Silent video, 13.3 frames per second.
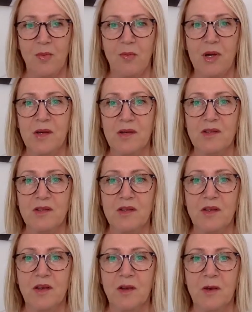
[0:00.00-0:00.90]
But
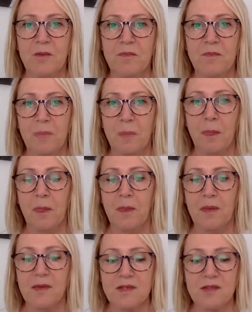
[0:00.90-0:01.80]
um,
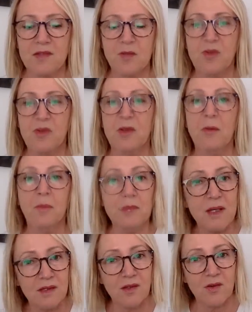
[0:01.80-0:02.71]
this is what the
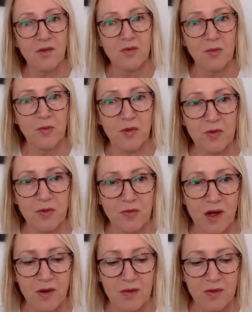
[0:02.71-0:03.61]
meaning of the word
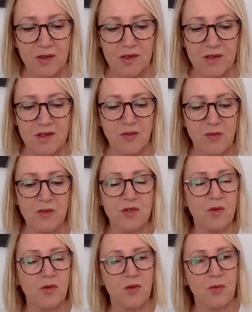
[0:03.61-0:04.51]
revival is. If we
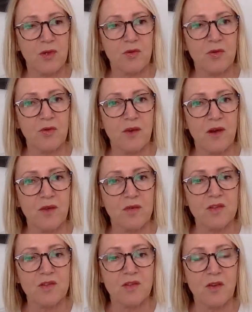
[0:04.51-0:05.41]
talk about
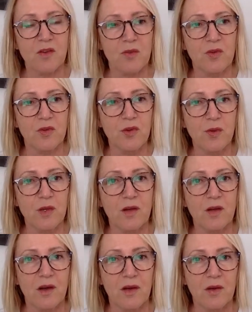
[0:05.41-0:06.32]
revival, starting with you and
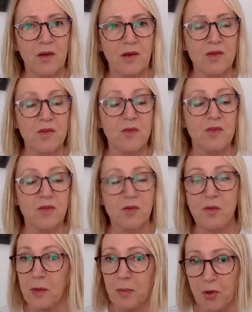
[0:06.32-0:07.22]
I, because we're talking
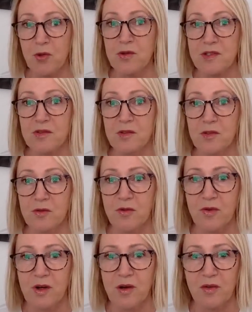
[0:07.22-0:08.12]
about personal
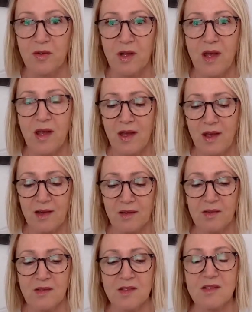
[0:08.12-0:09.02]
revival,
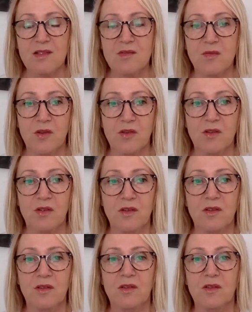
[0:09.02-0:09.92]
and this is what
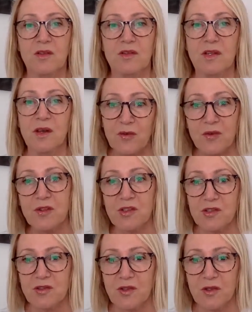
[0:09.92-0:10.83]
the, the
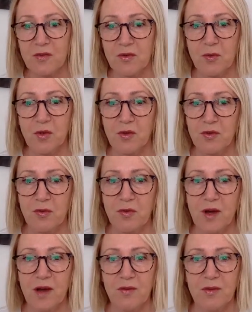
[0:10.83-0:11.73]
definition of the word
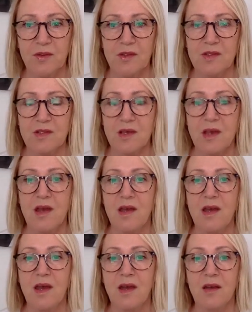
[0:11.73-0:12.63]
revival is
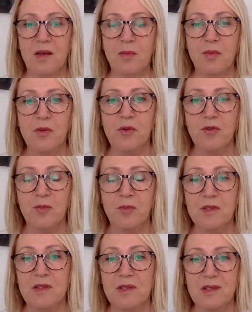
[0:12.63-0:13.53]
an
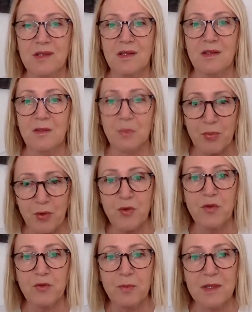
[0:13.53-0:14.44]
improvement,
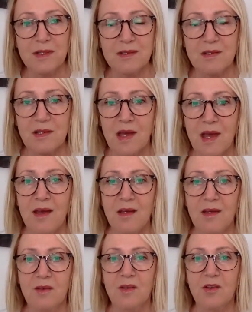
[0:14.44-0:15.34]
improvement
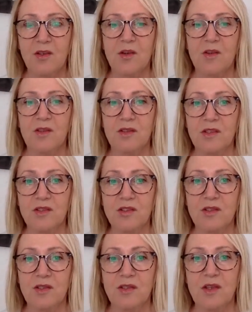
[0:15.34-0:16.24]
in the
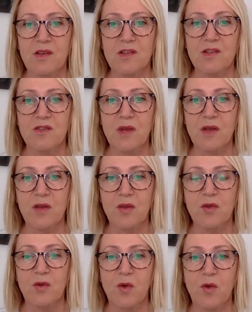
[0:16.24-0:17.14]
condition,
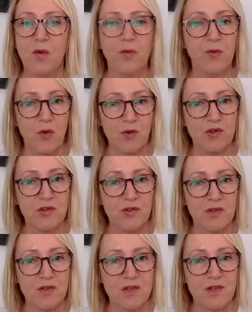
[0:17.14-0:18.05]
strength, or
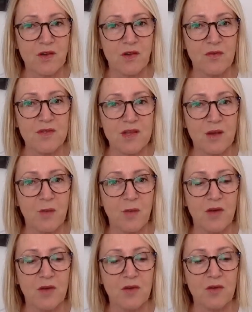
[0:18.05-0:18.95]
fortunes of
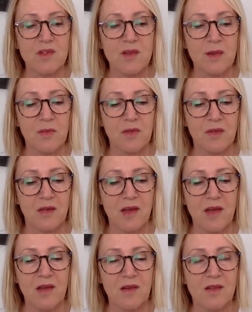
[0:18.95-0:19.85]
someone or something.
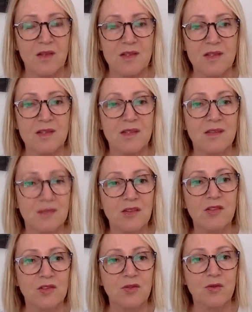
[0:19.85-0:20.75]
Now, this is a
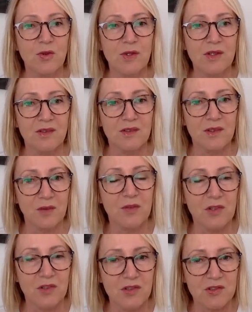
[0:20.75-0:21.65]
dictionary
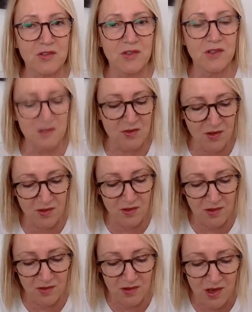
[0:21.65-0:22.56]
definition, this is not
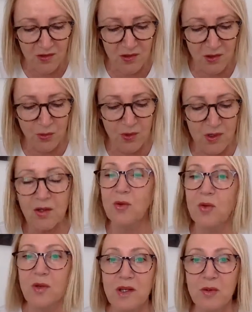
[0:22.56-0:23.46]
a, uh, the Greek
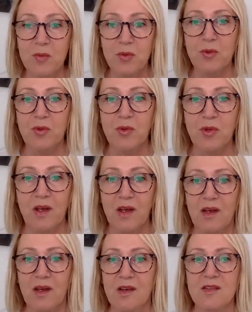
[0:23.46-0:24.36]
or Hebrew.
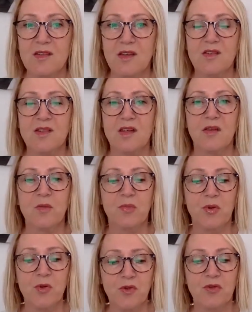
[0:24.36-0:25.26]
So it's an
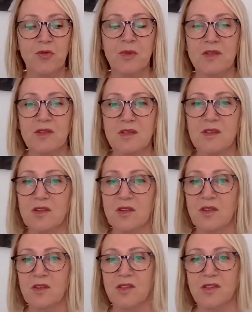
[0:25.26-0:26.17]
improvement in the
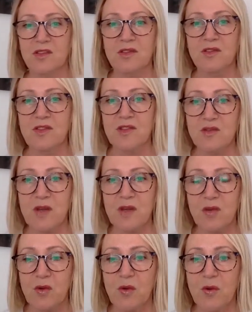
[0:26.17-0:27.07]
condition,
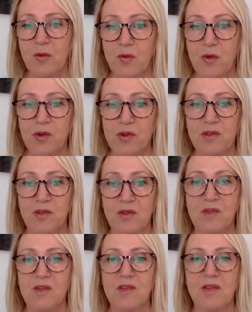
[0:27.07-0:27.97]
strength, or
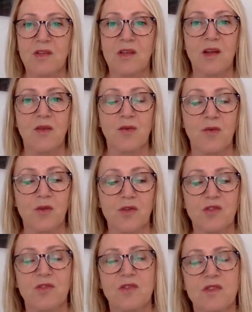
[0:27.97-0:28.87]
fortunes. In
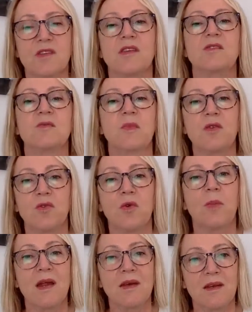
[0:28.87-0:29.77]
fortunes doesn't mean your
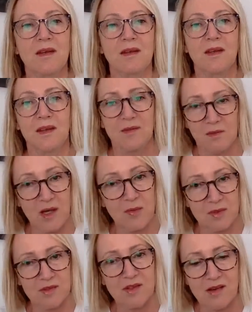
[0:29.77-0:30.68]
money.
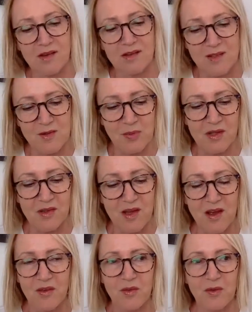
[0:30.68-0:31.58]
Maybe it does, but
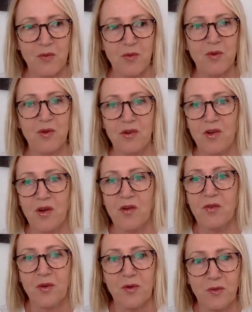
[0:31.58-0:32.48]
the you know
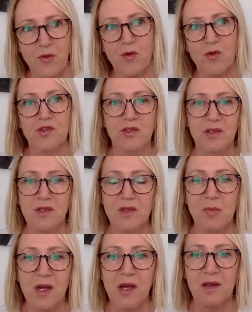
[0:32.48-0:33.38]
I've got a fortune in
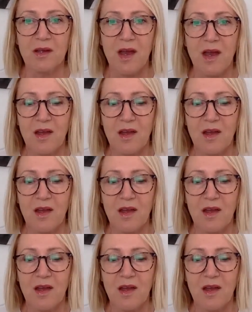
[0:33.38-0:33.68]
the bank.